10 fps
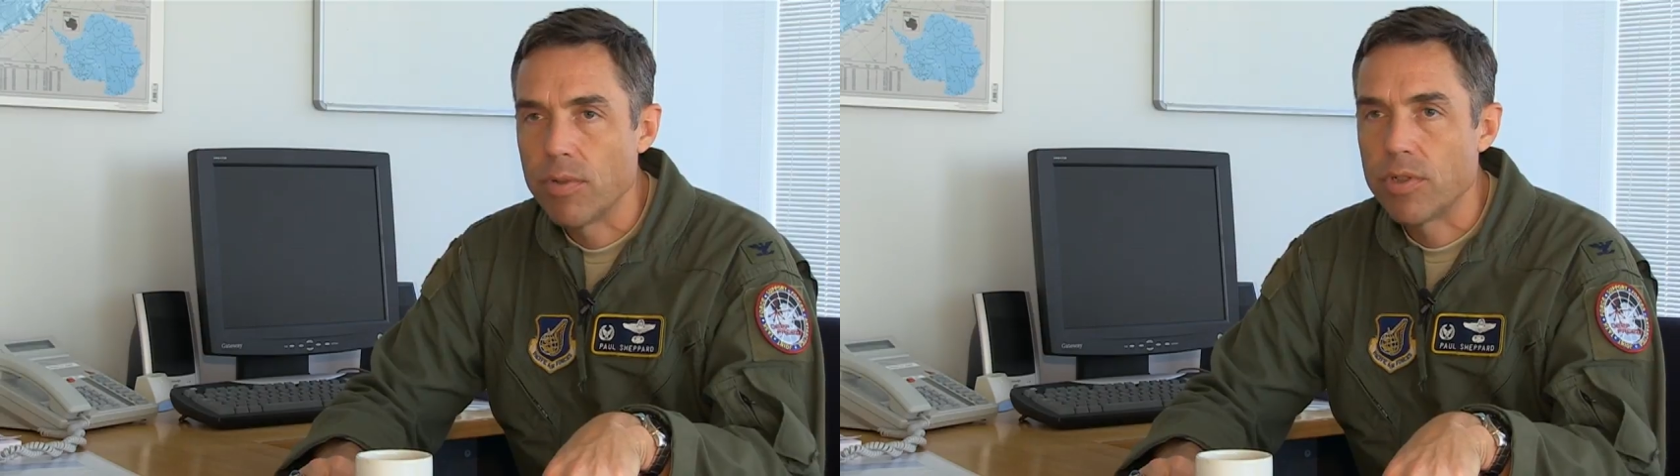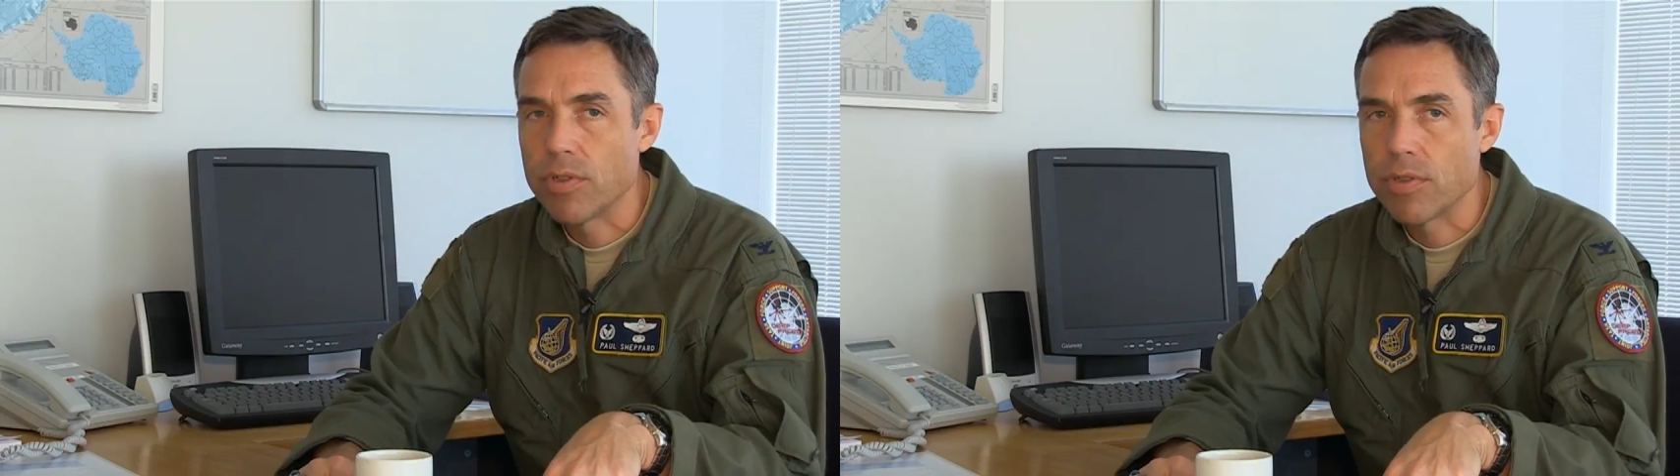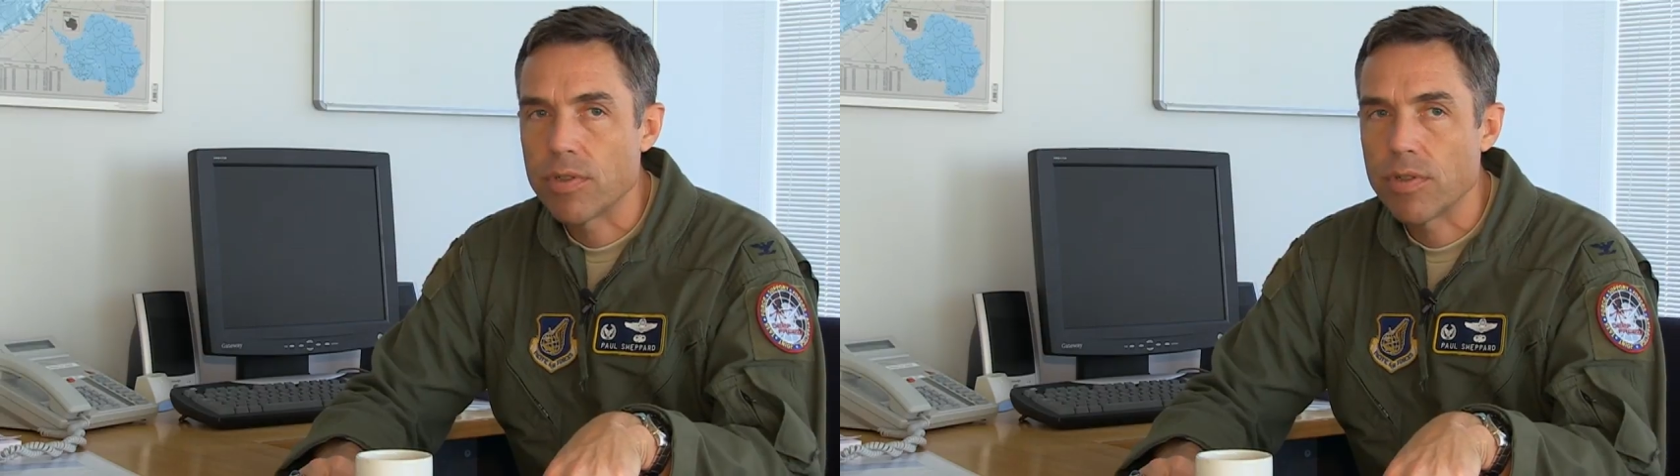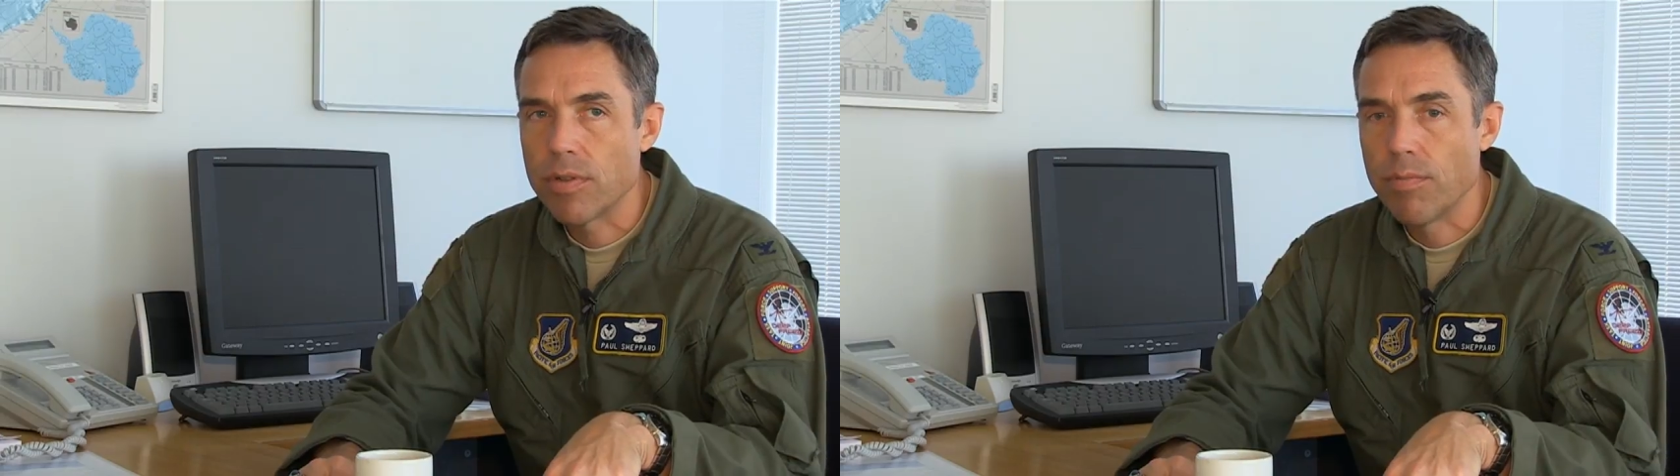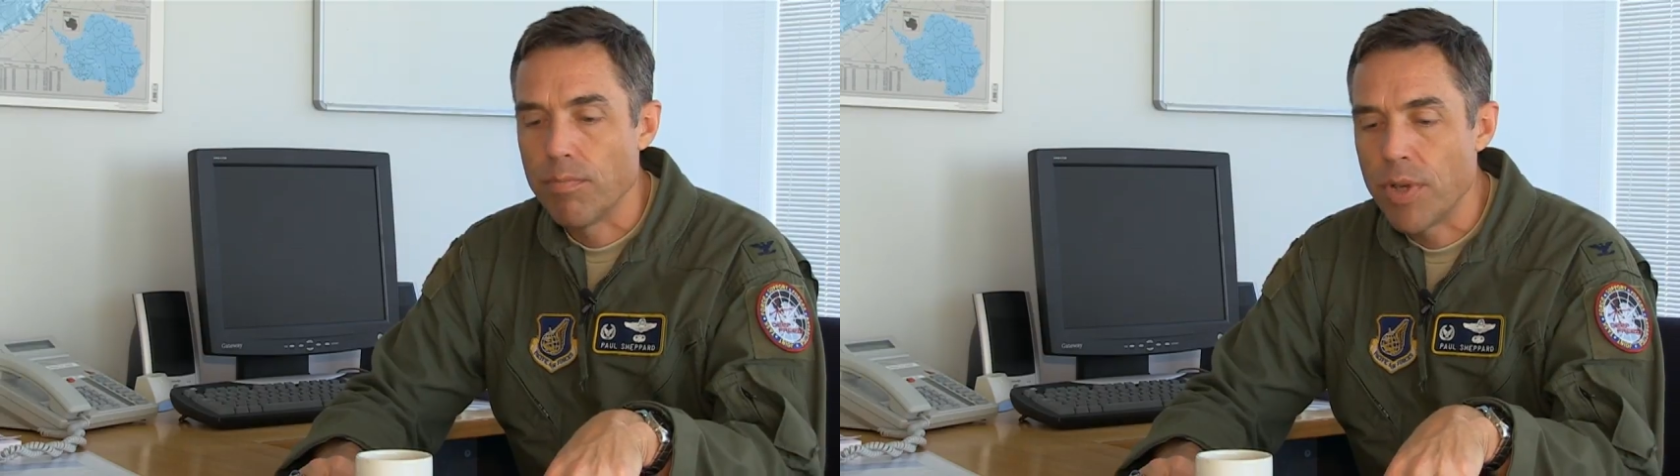which is
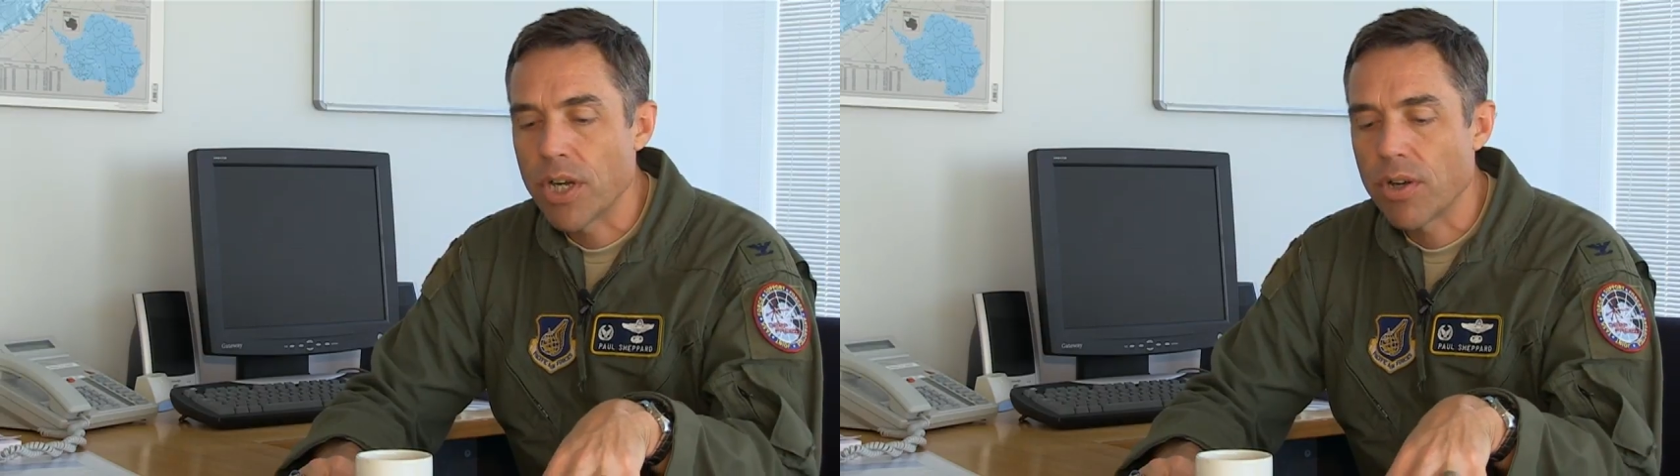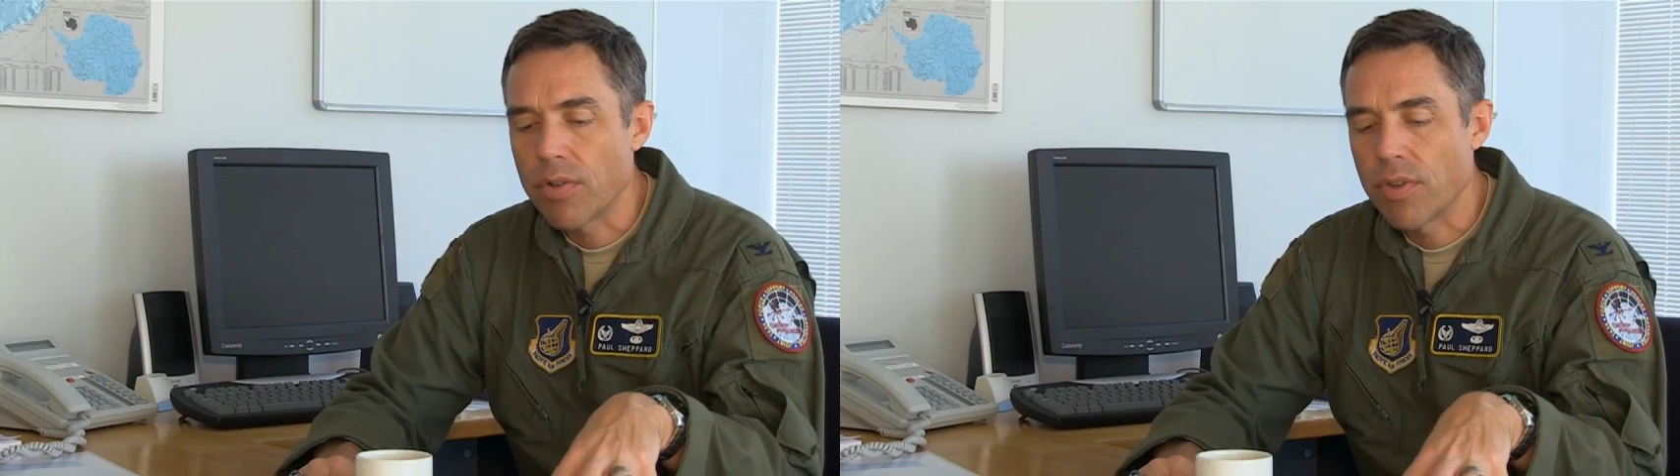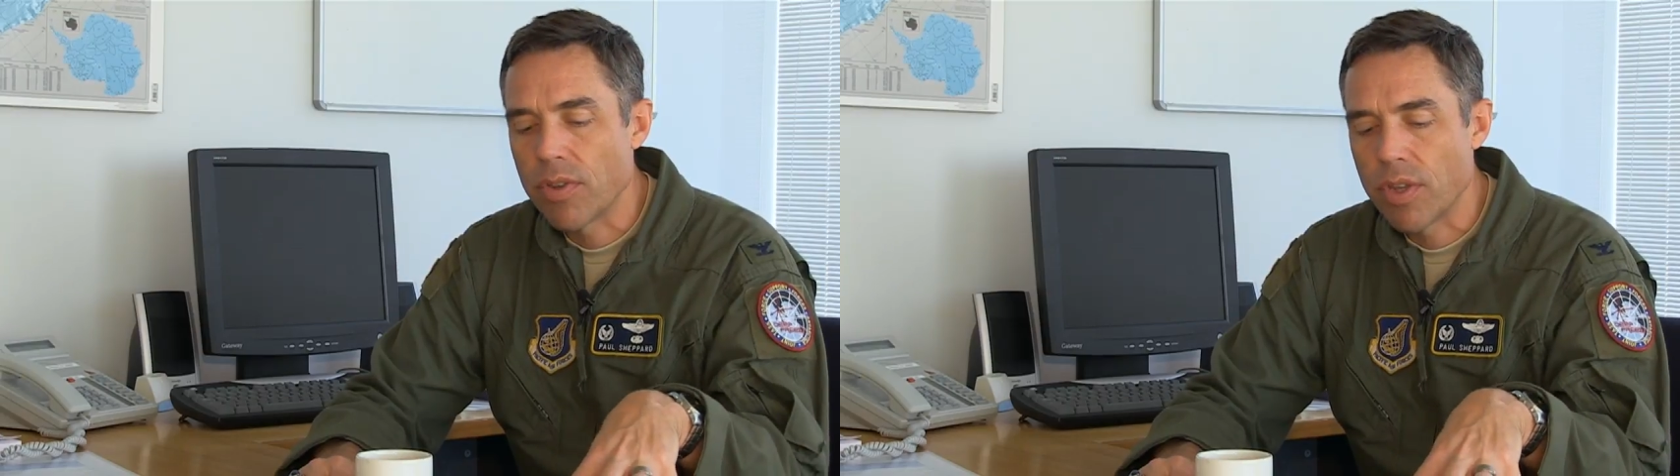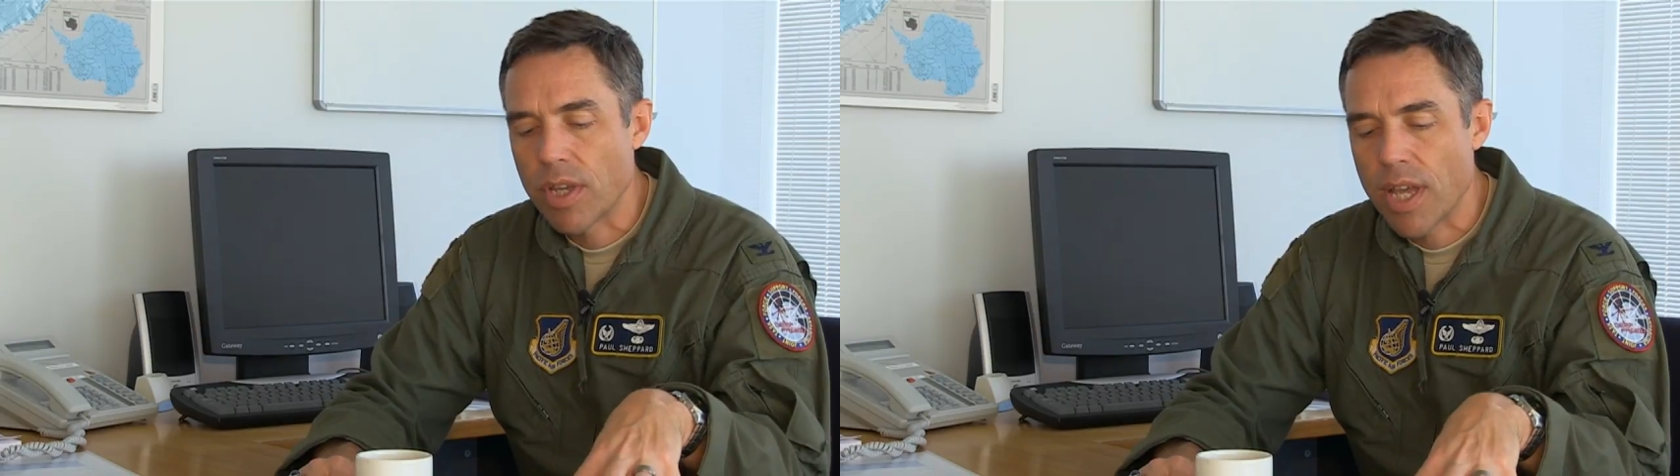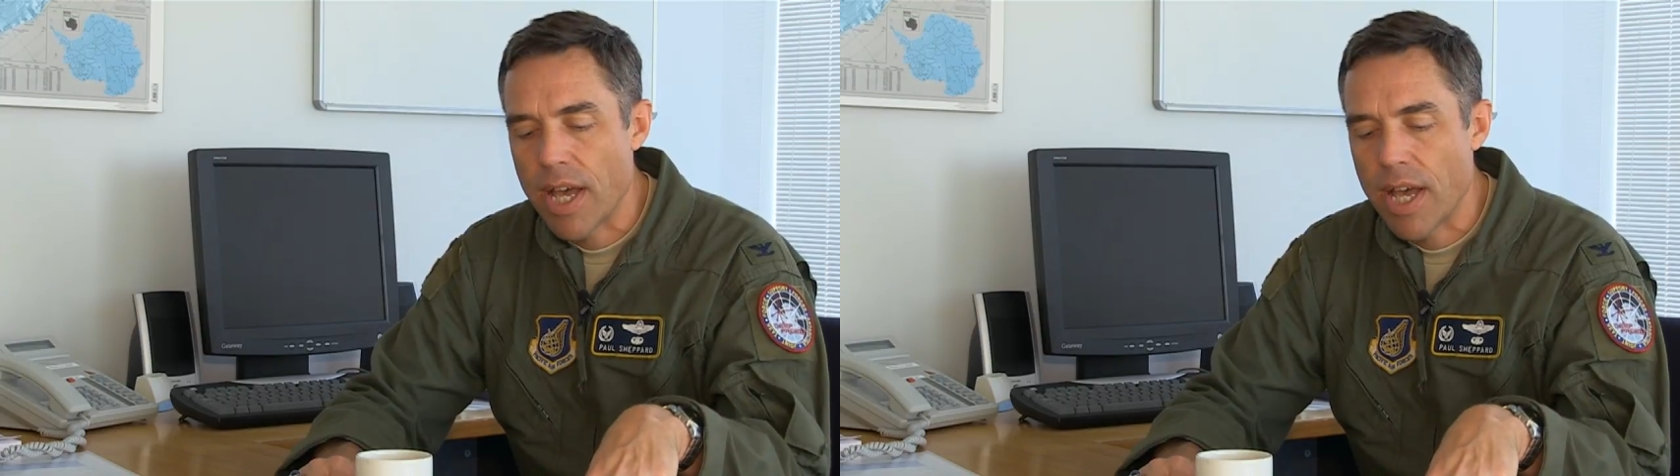bigger than the